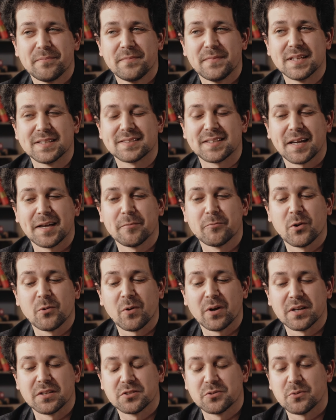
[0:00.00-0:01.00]
This time we
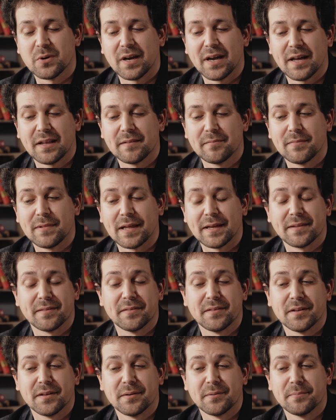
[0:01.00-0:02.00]
wanted to add like
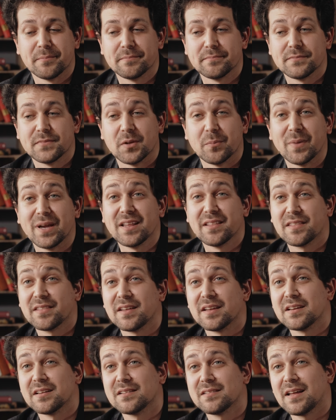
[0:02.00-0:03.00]
the, the main
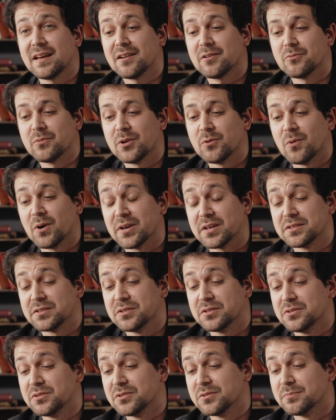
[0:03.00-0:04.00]
thing that we wanted
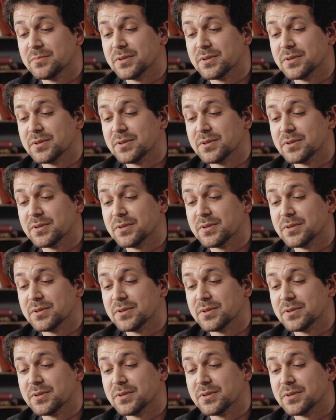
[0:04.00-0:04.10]
to do,